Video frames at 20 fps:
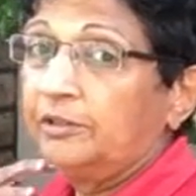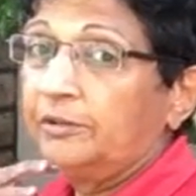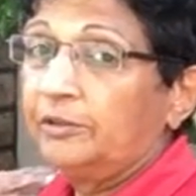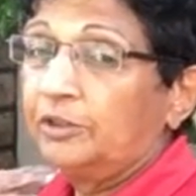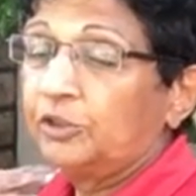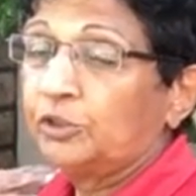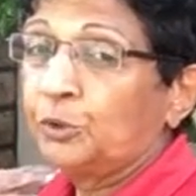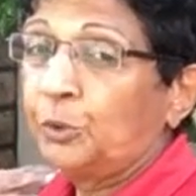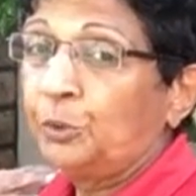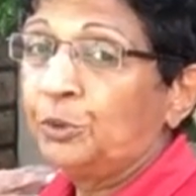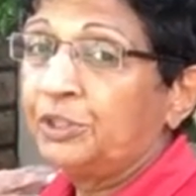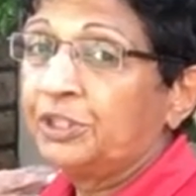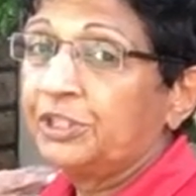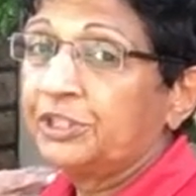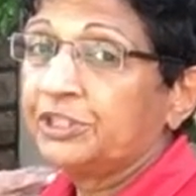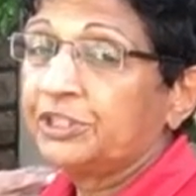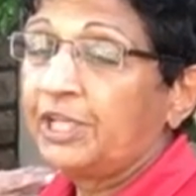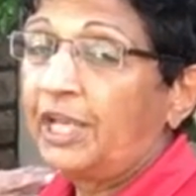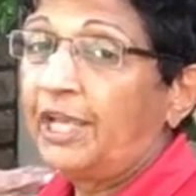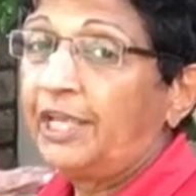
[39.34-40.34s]

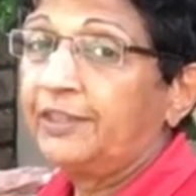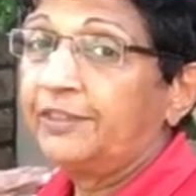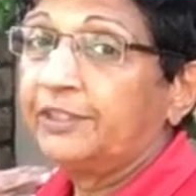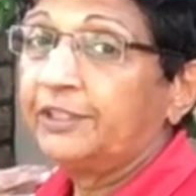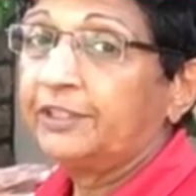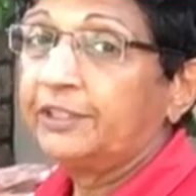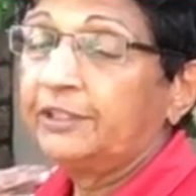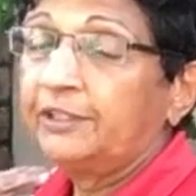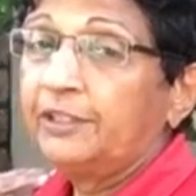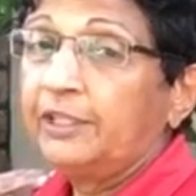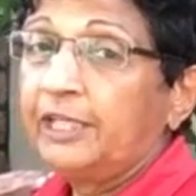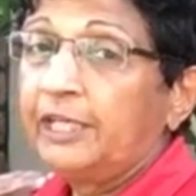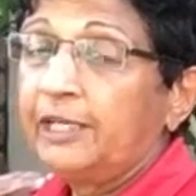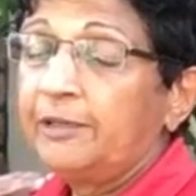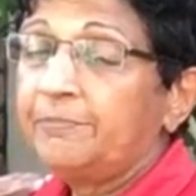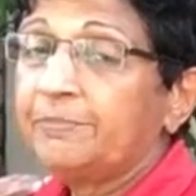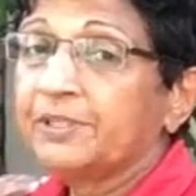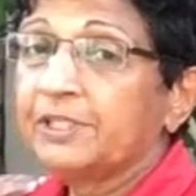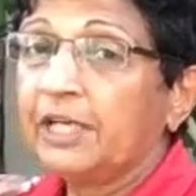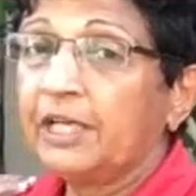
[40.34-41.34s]
shoulders and the
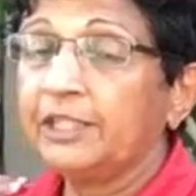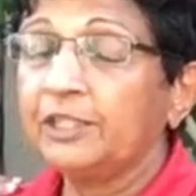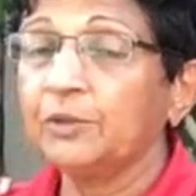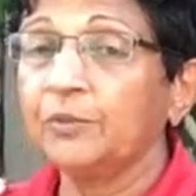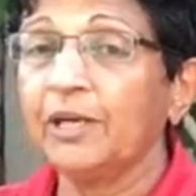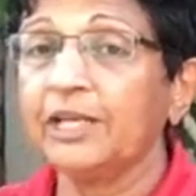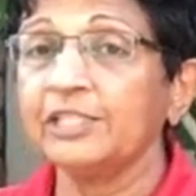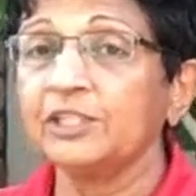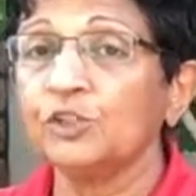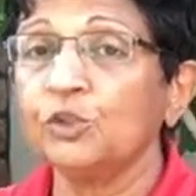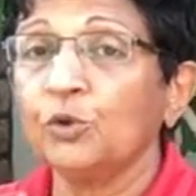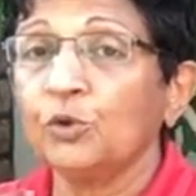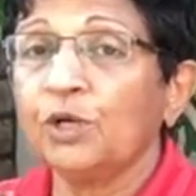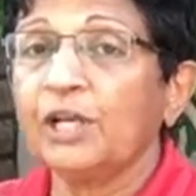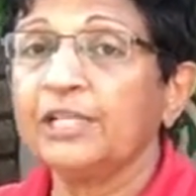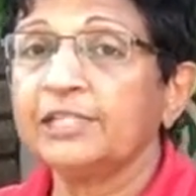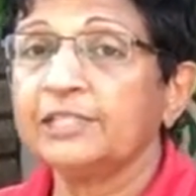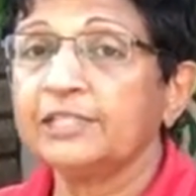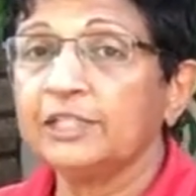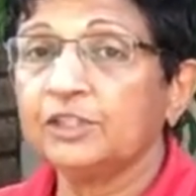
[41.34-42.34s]
hips, otherwise known
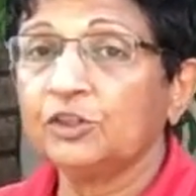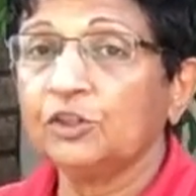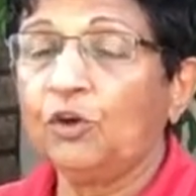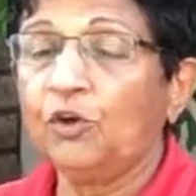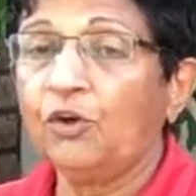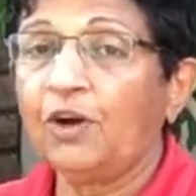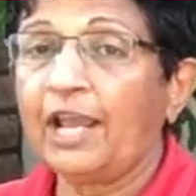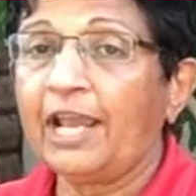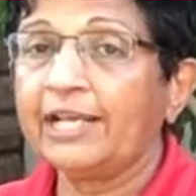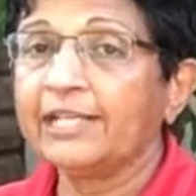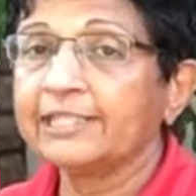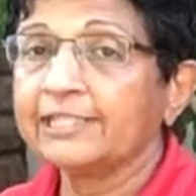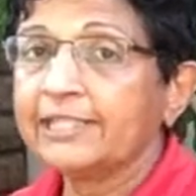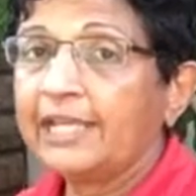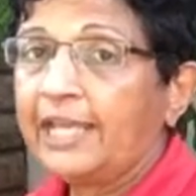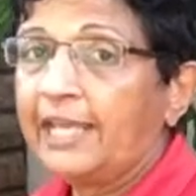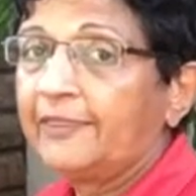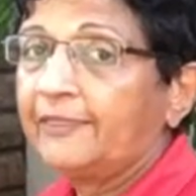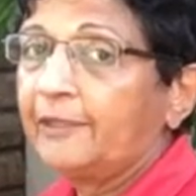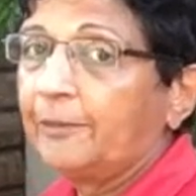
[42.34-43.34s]
as the thorax
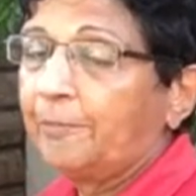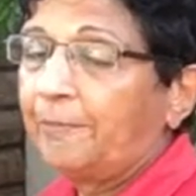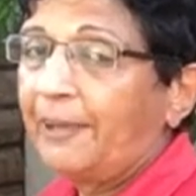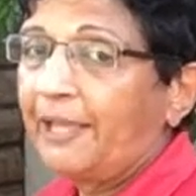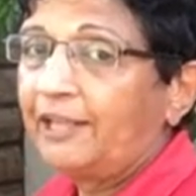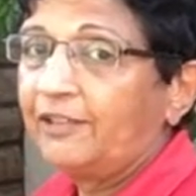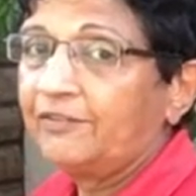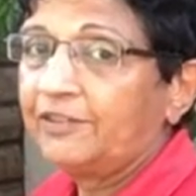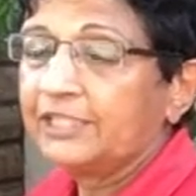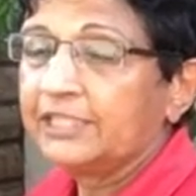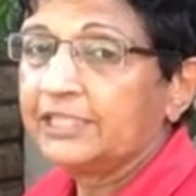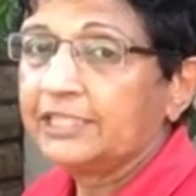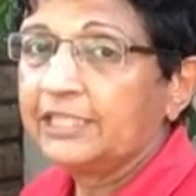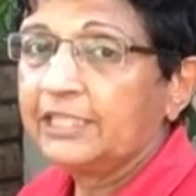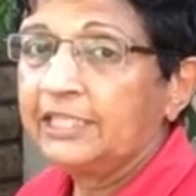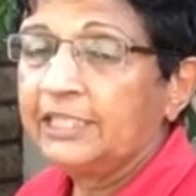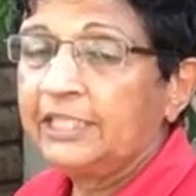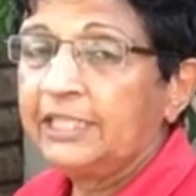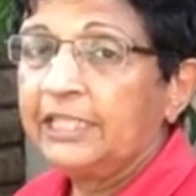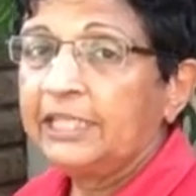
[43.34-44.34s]
and the pelvis.
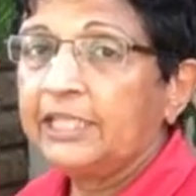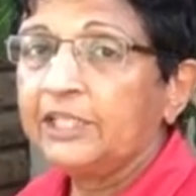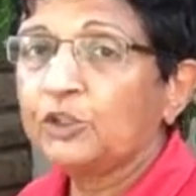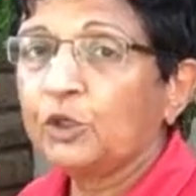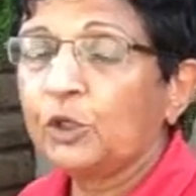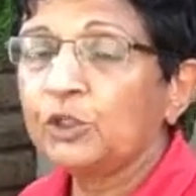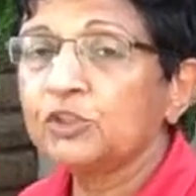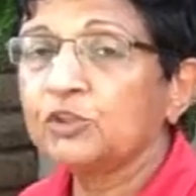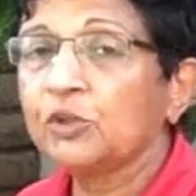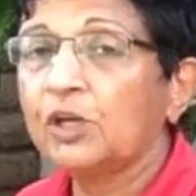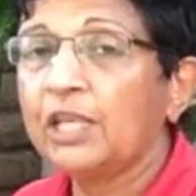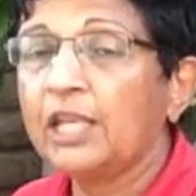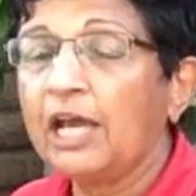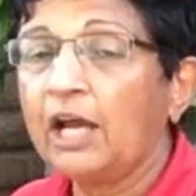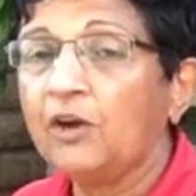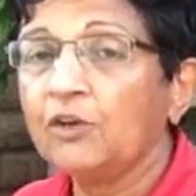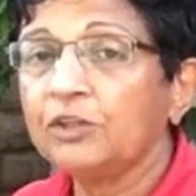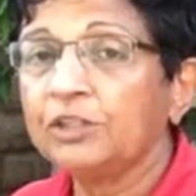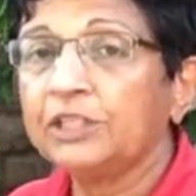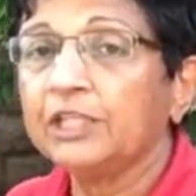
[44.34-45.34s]
It also
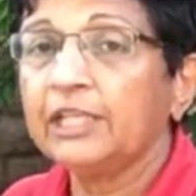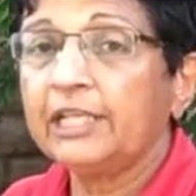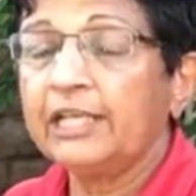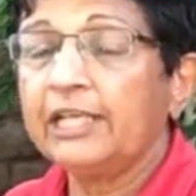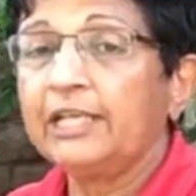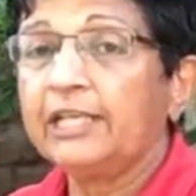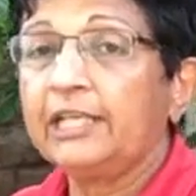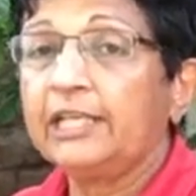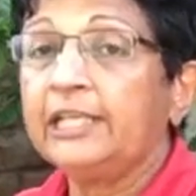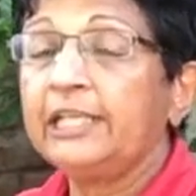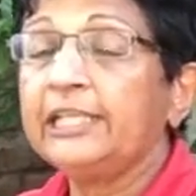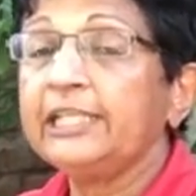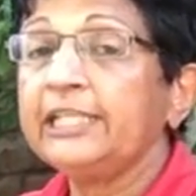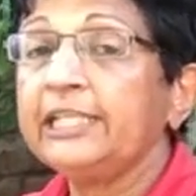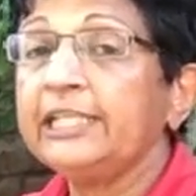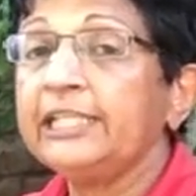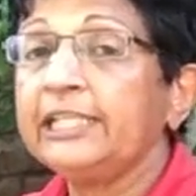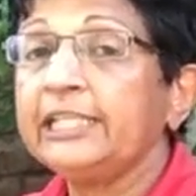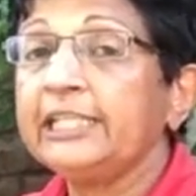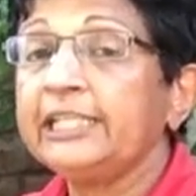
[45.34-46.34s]
allowed the
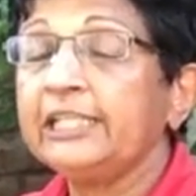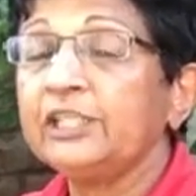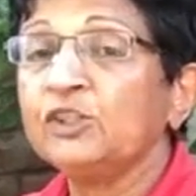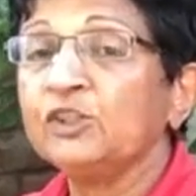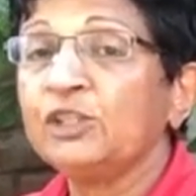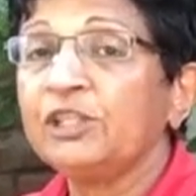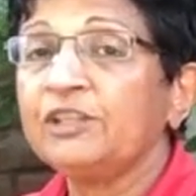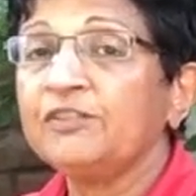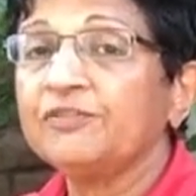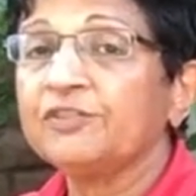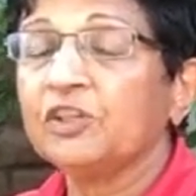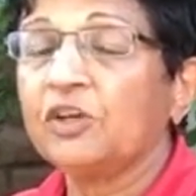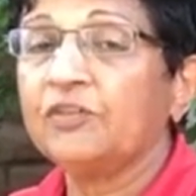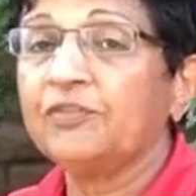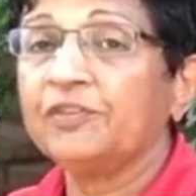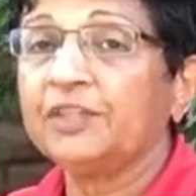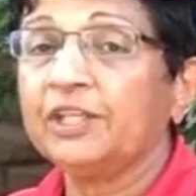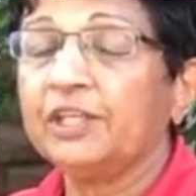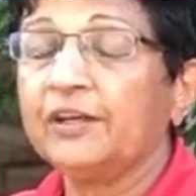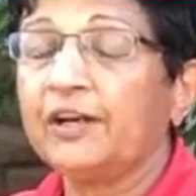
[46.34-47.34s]
lead heel to lift
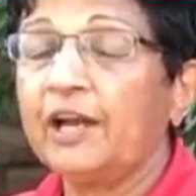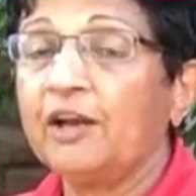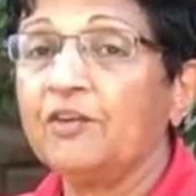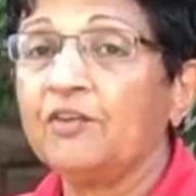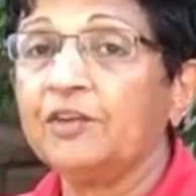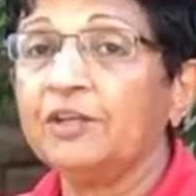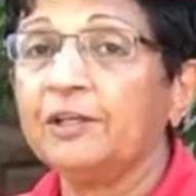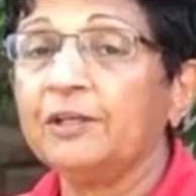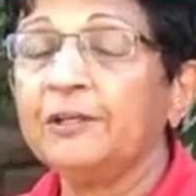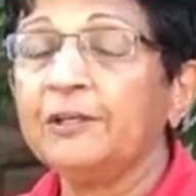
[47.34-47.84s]
off the ground.